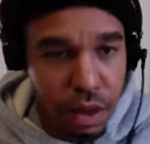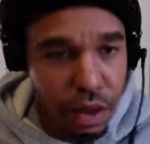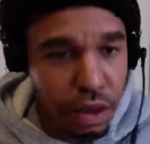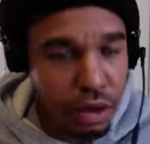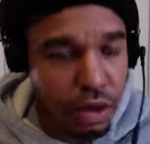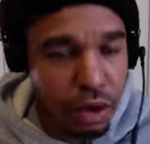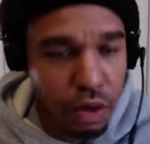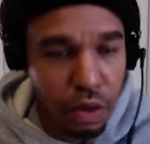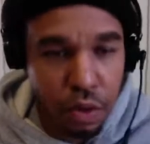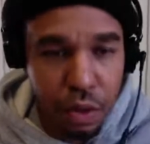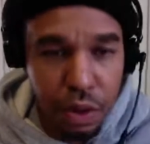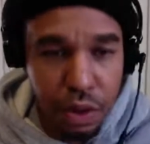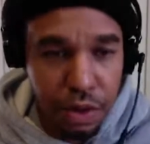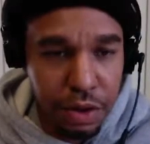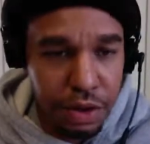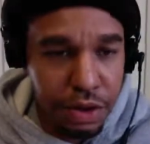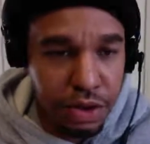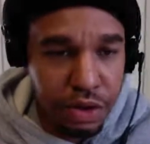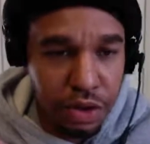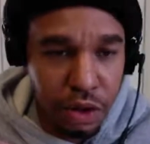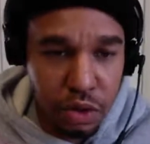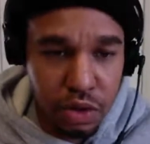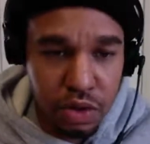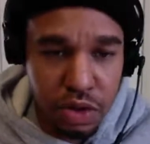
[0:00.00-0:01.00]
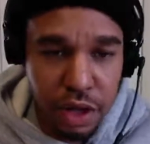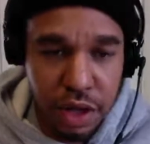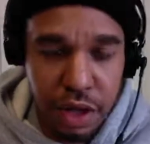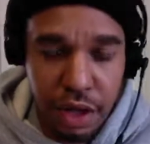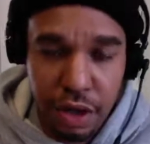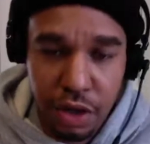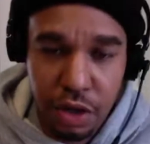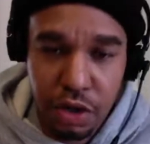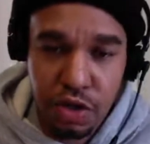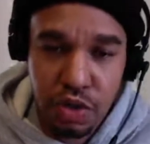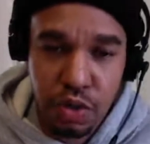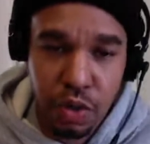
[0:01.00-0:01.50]
whether it's
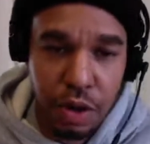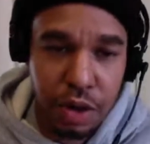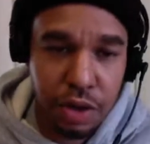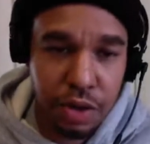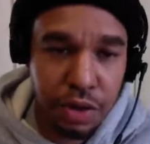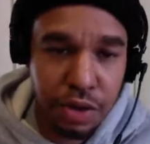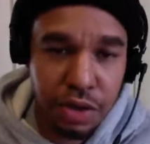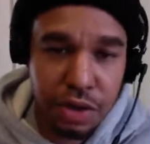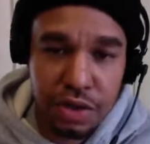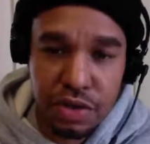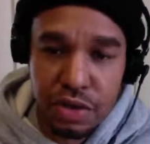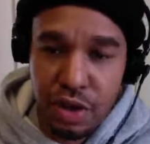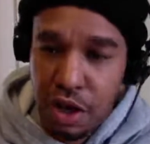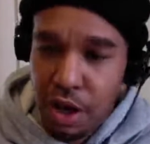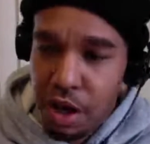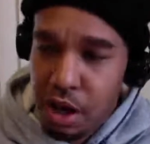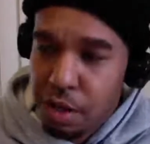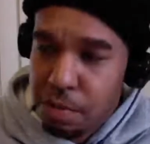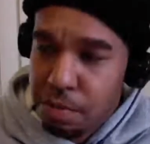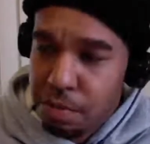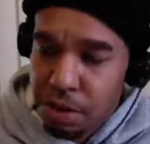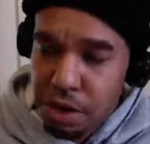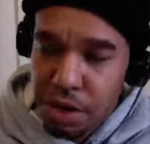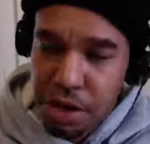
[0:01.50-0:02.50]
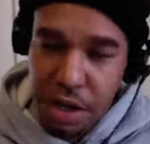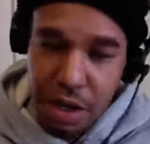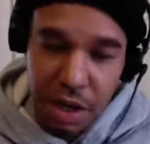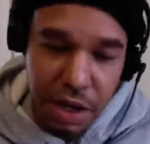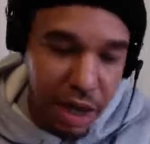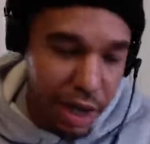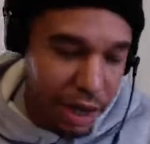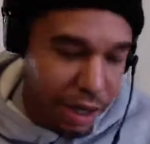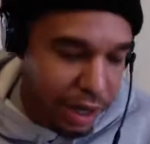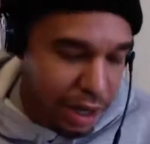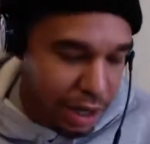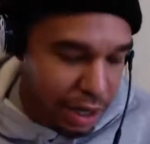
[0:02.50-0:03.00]
hotels, whether it's
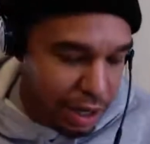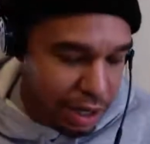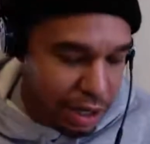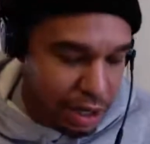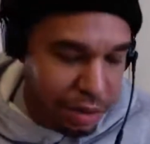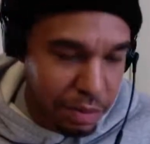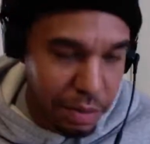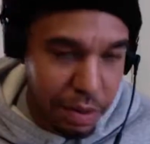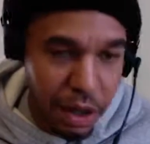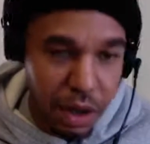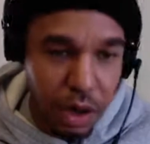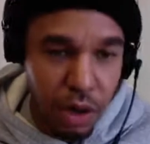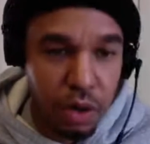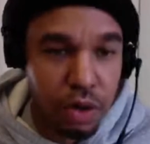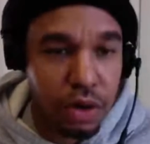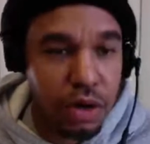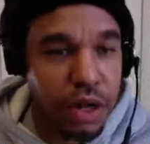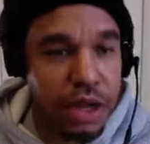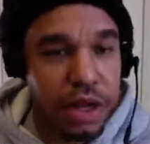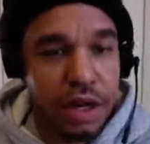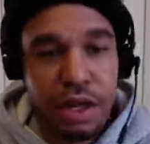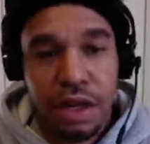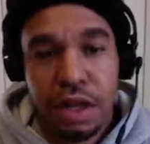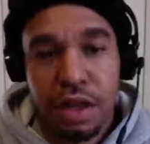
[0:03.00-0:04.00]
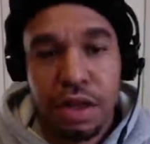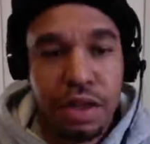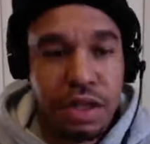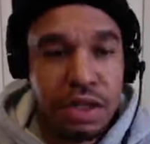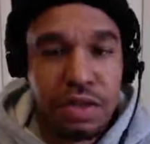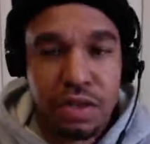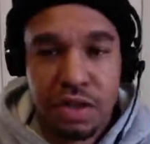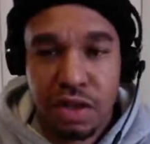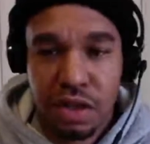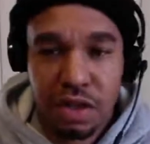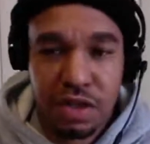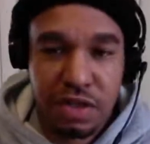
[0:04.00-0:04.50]
booking.com, or any of
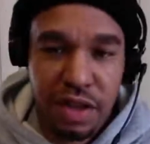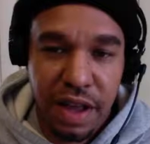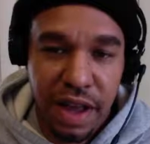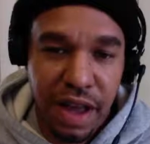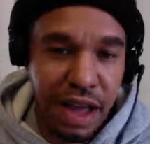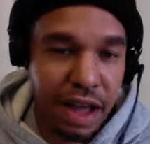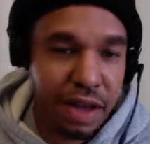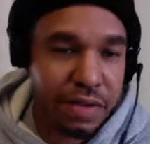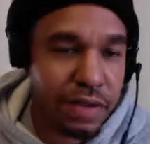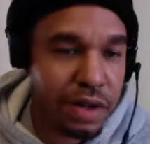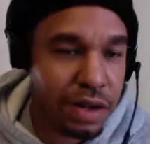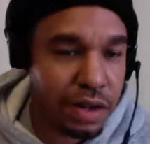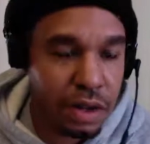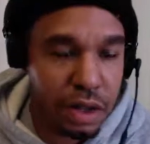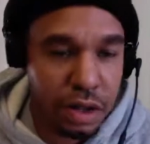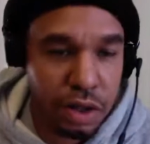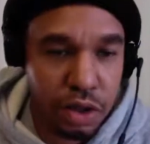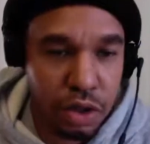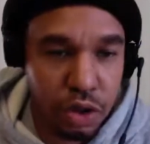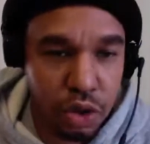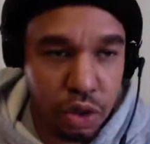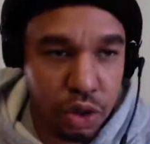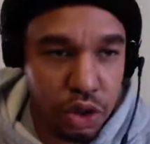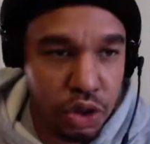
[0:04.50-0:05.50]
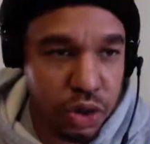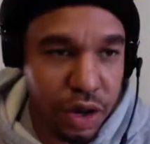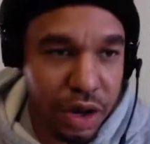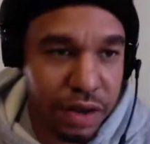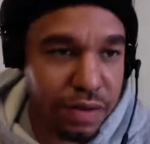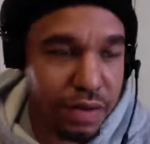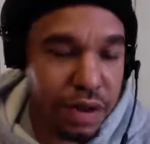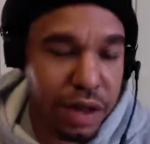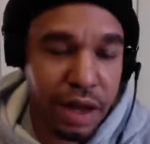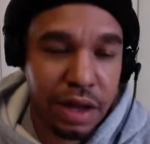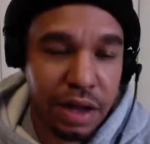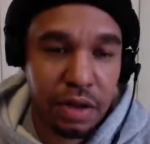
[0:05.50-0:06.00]
these things that have anything to do with
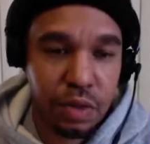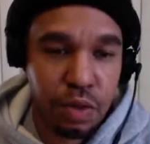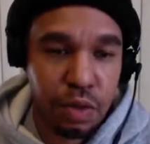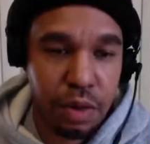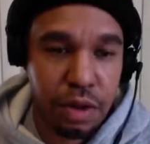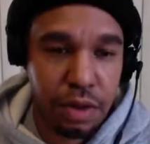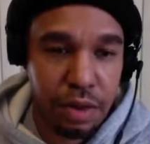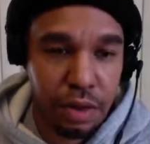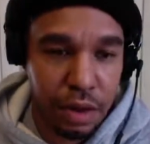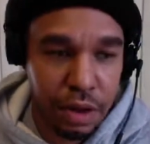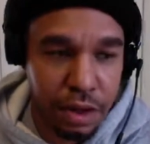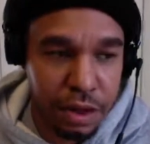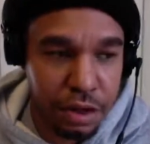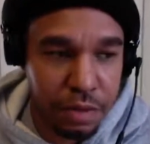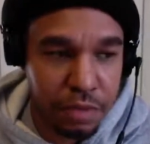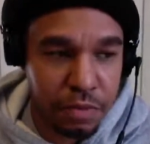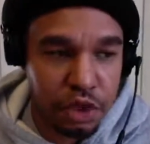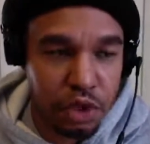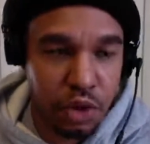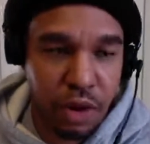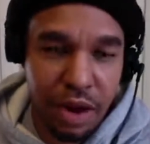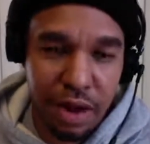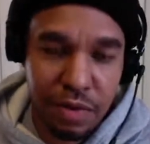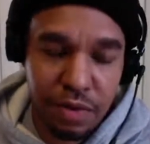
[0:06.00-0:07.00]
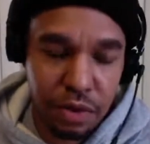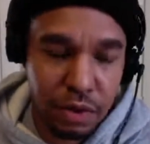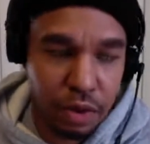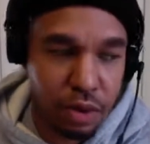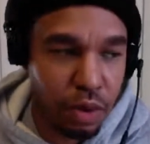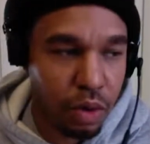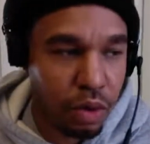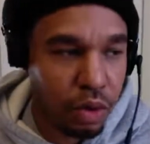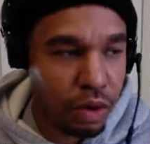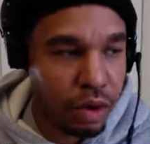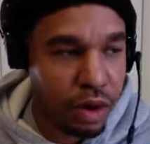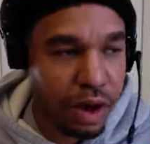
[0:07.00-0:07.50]

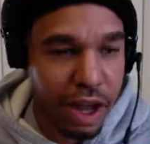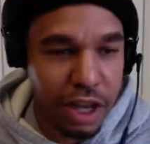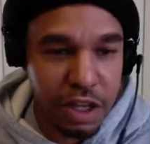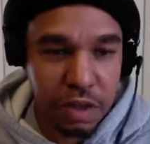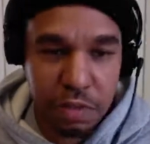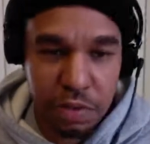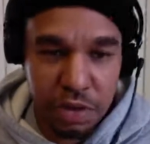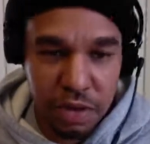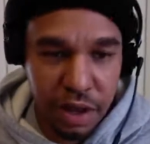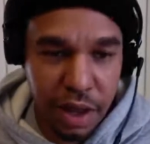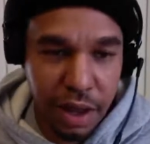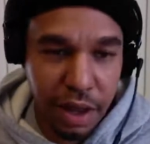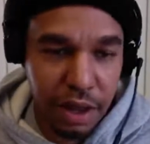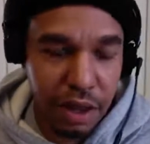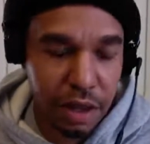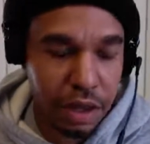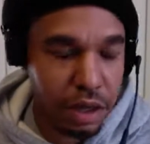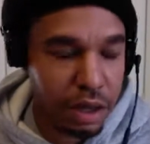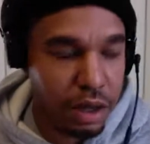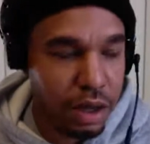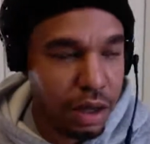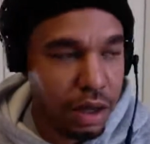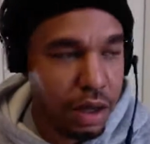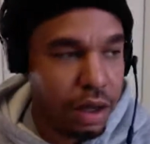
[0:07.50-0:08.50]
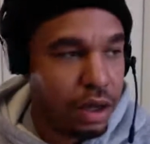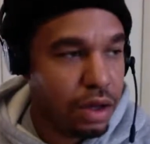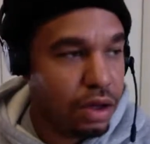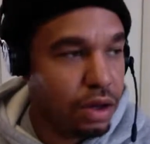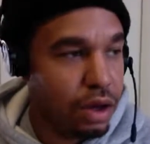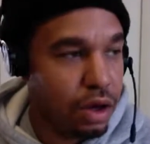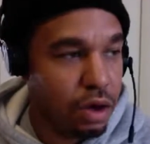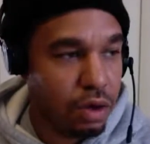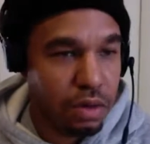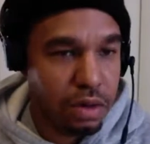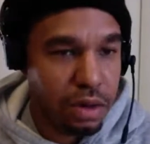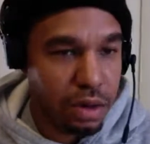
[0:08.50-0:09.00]
travel or hospitality,
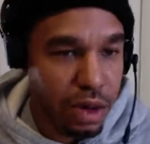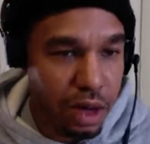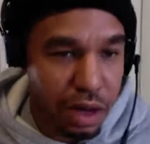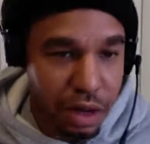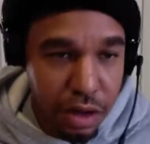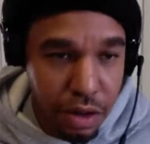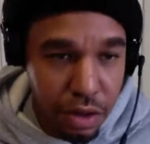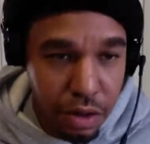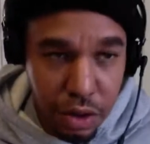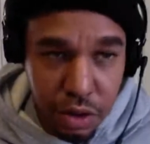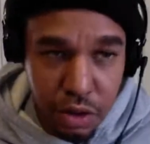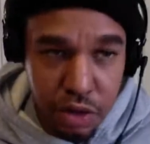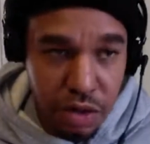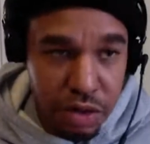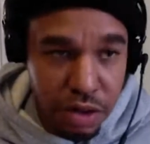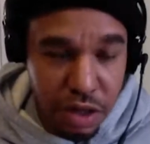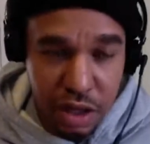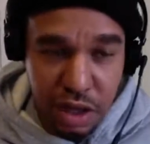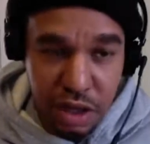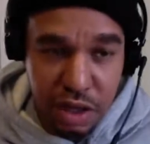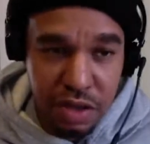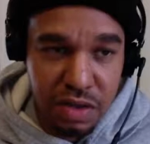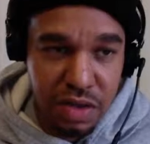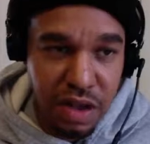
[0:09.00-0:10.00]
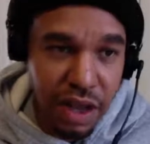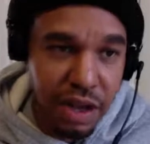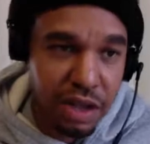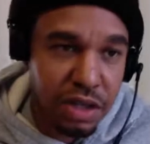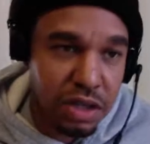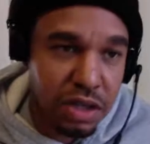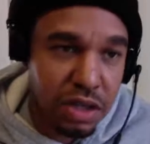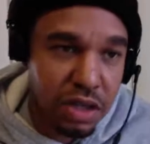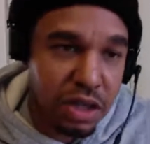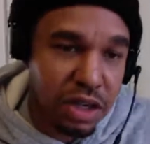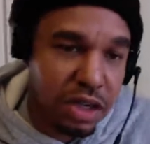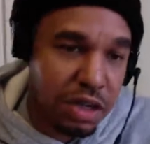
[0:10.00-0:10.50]
none of those things
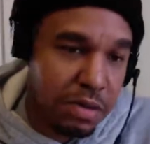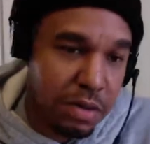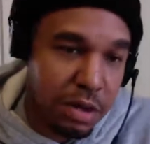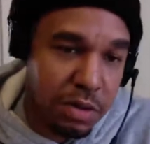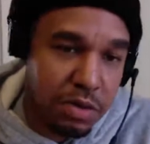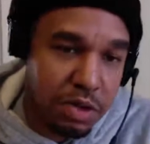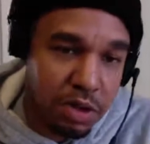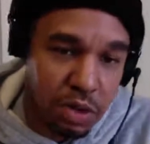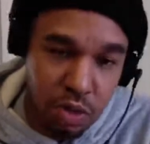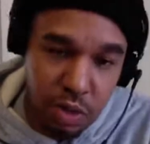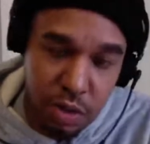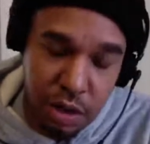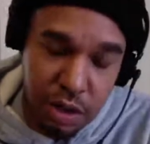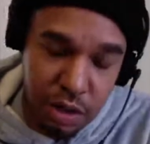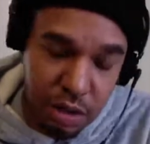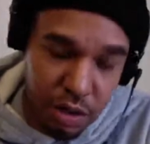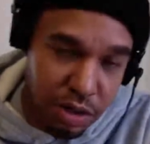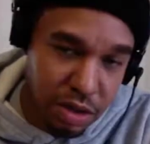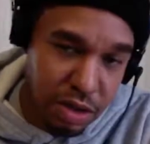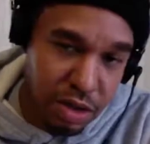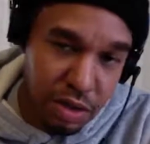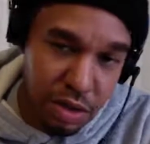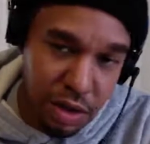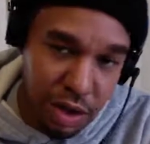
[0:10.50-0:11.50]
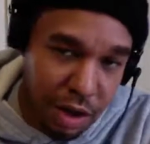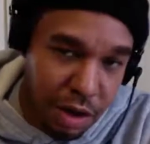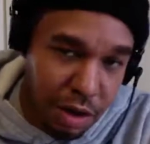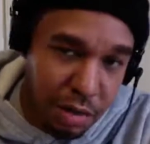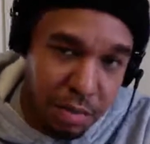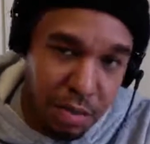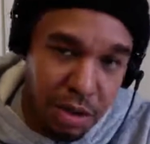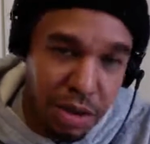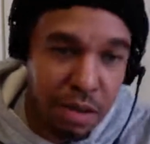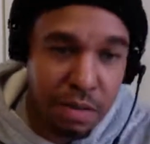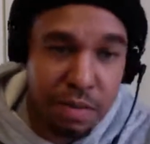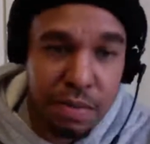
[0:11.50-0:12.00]
actually come up to what
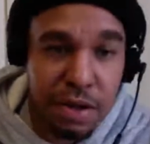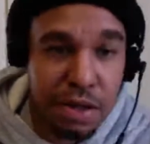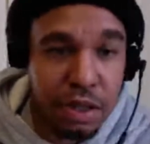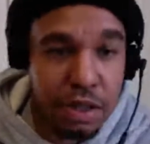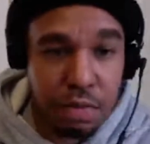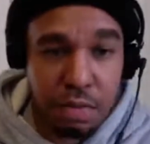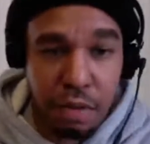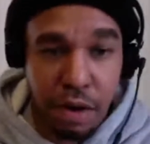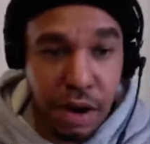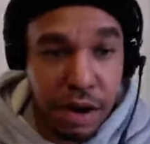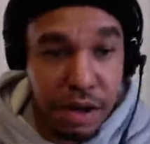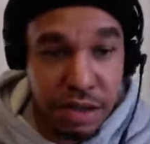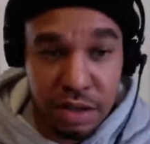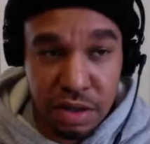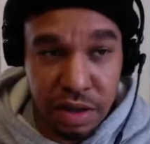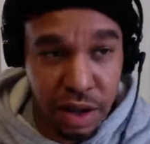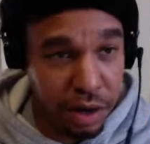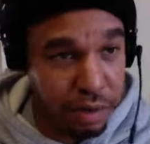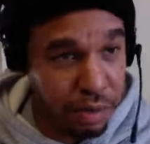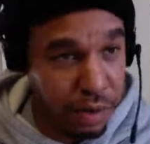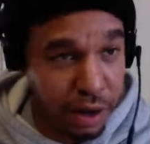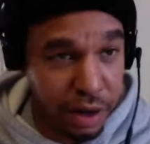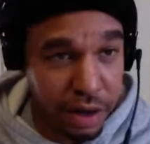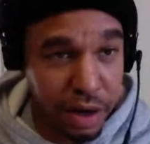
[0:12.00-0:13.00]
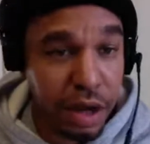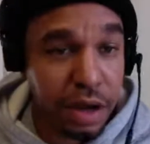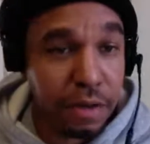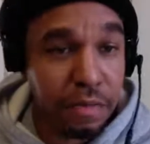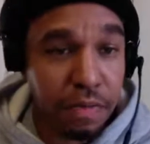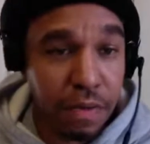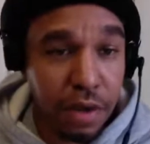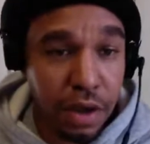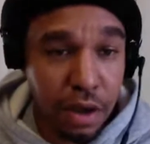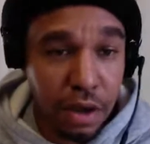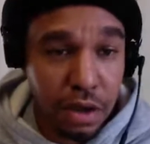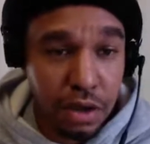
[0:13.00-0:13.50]
Airbnb is priced at right now.
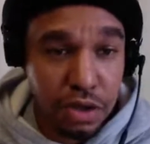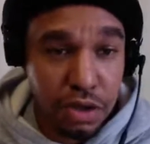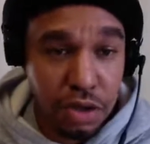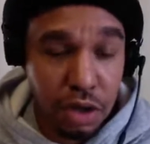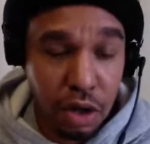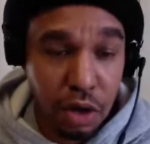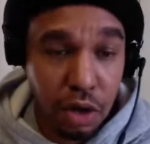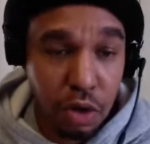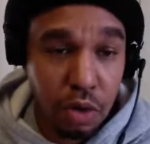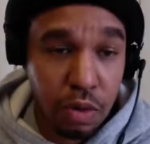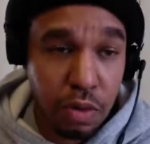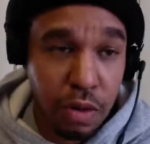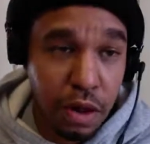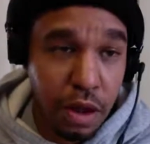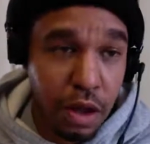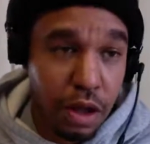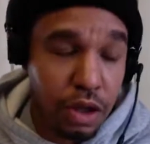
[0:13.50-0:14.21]
So,